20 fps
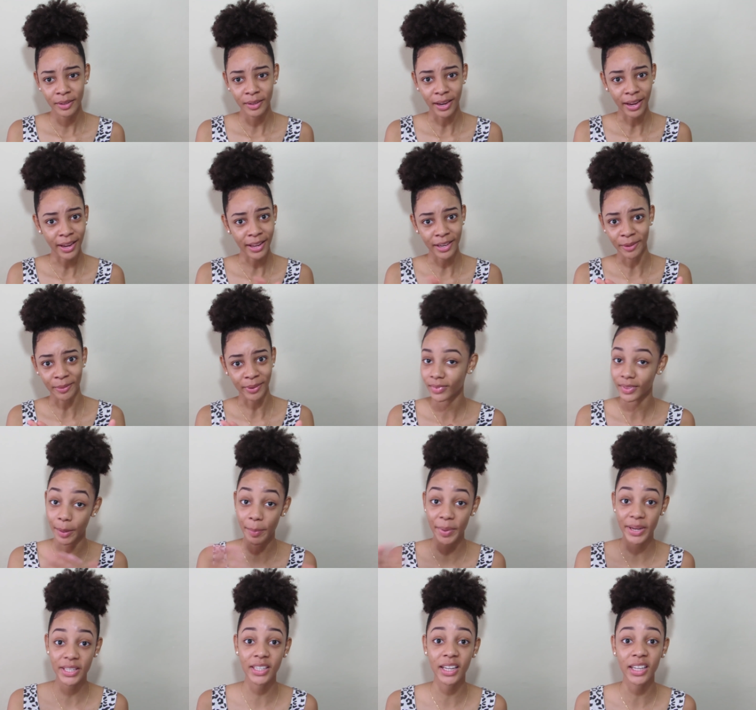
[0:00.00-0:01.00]
Anyway, they're
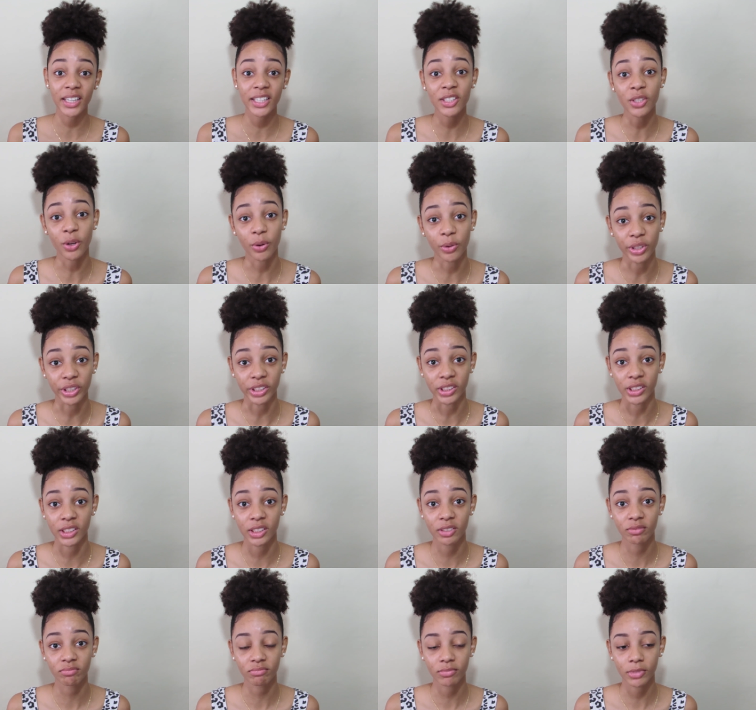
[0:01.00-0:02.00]
basically
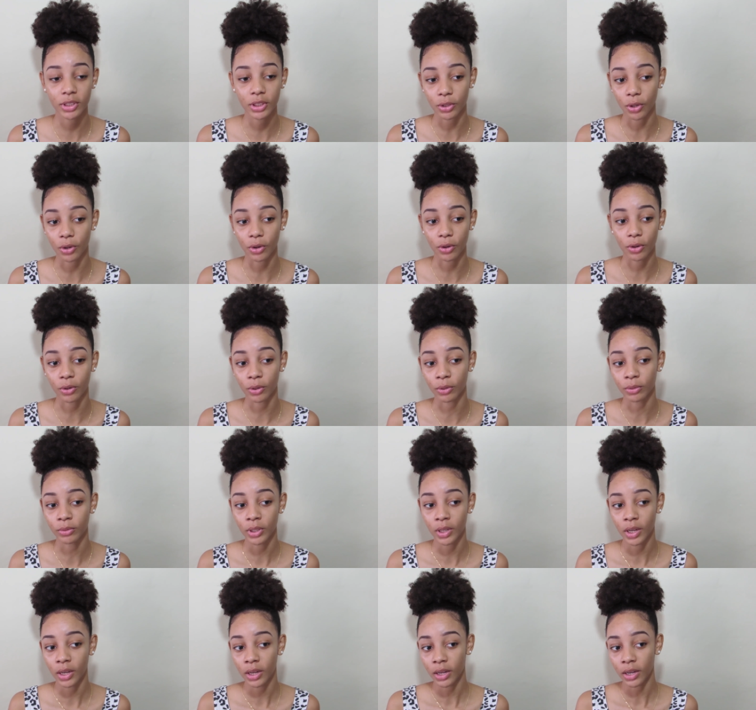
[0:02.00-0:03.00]
toners. So
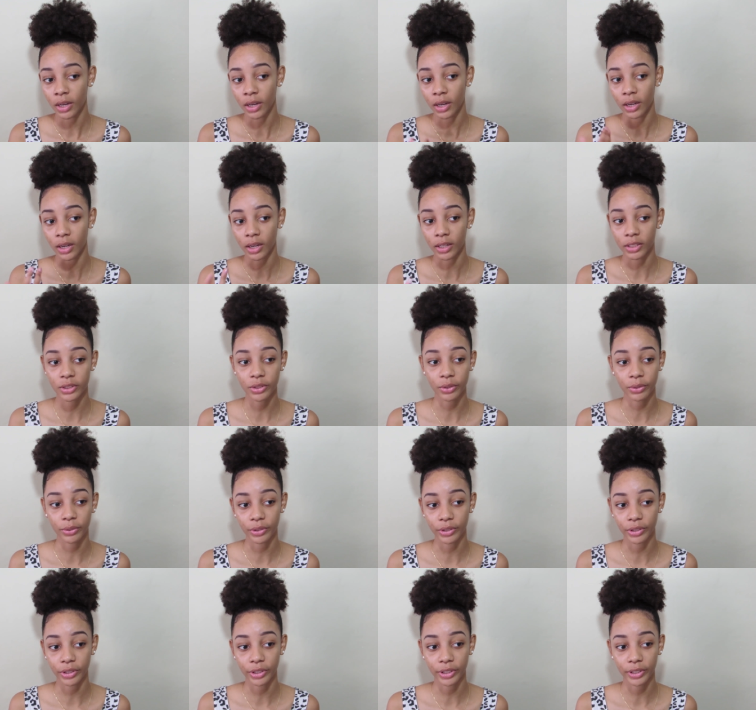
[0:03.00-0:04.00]
a
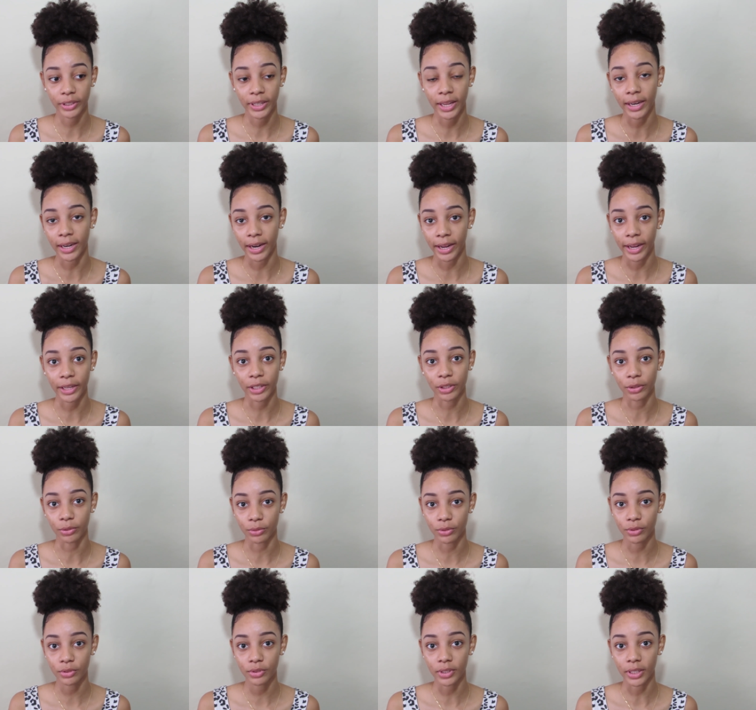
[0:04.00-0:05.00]
toner that I
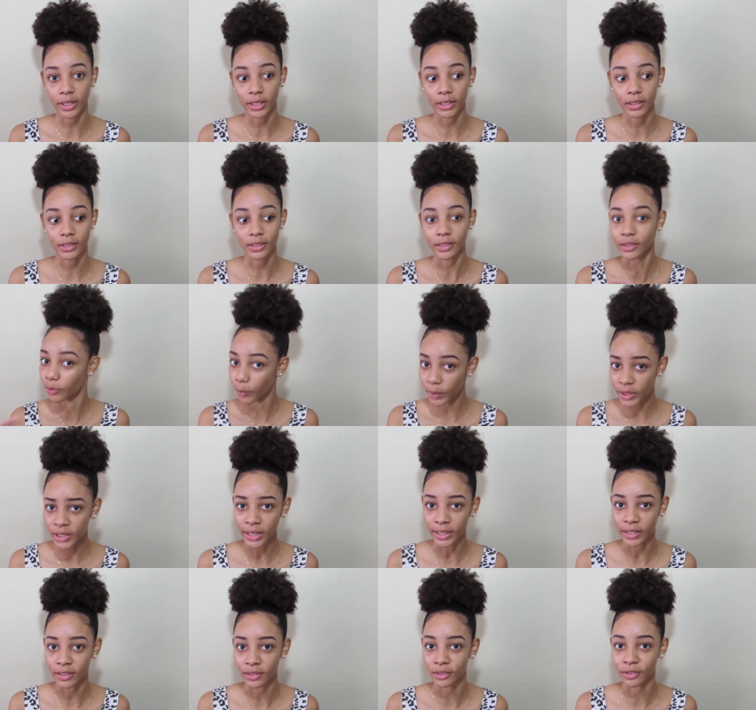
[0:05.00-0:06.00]
use is the witch
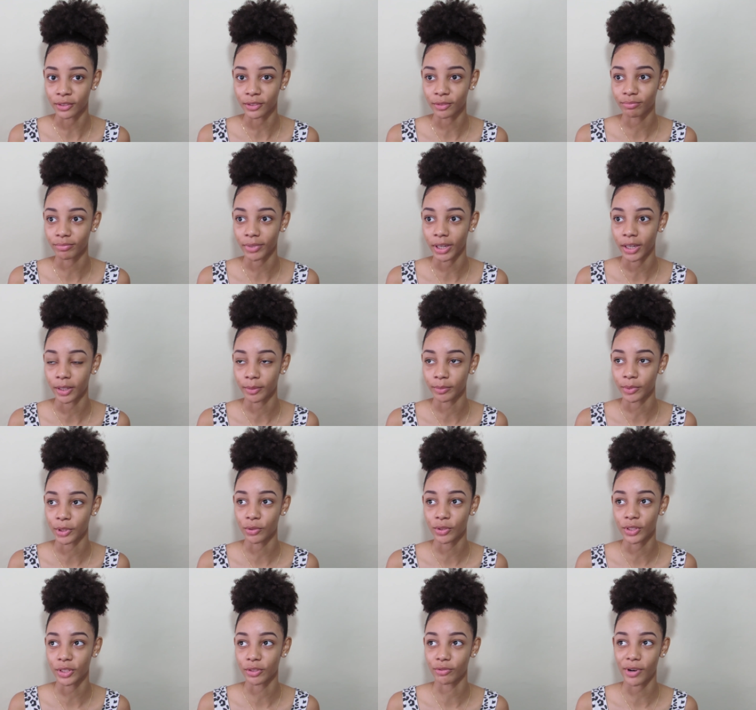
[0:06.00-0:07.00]
hazel.
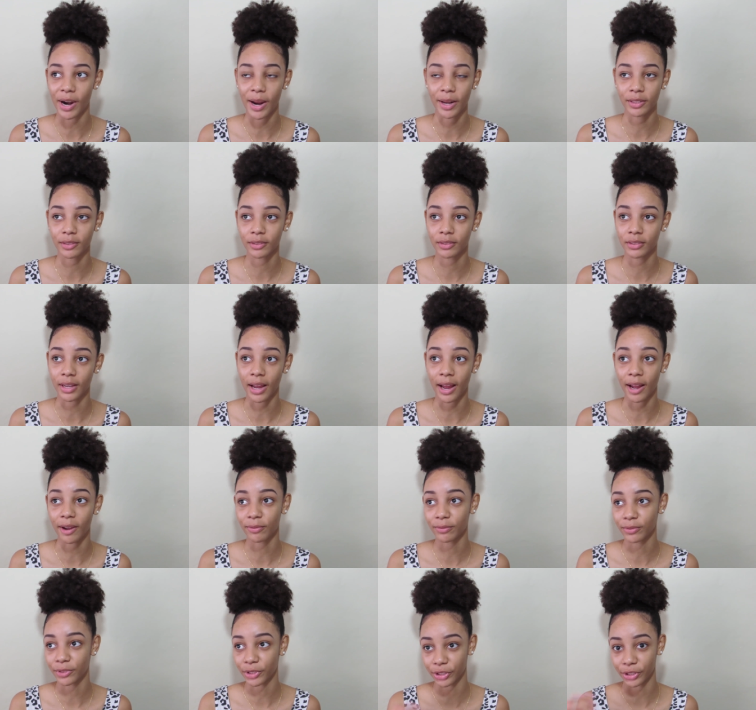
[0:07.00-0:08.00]
Use it right
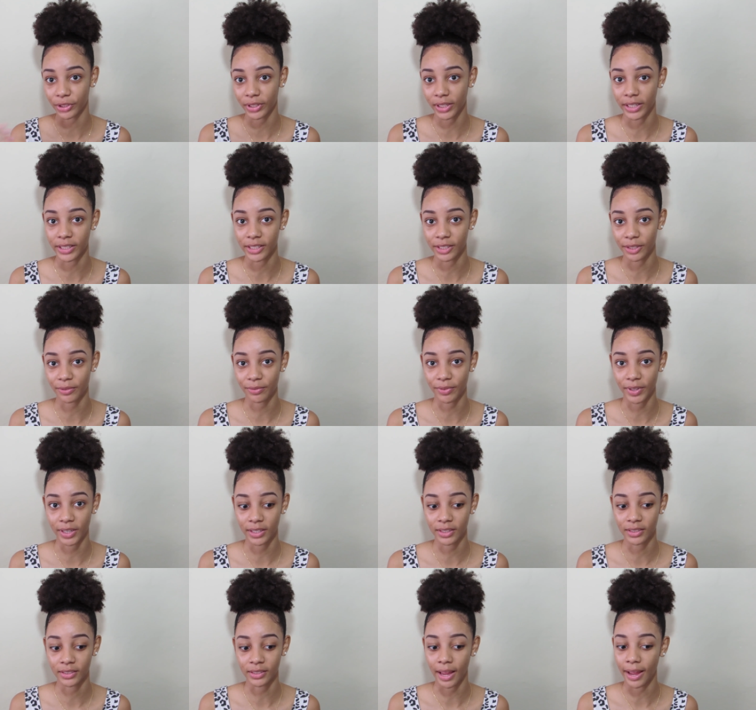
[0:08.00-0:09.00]
after you cleanse your
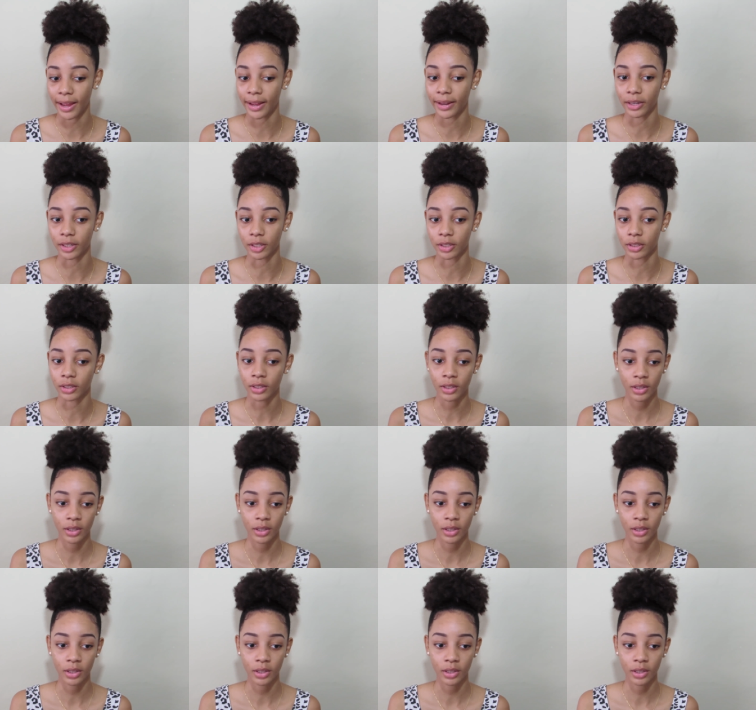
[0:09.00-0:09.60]
face and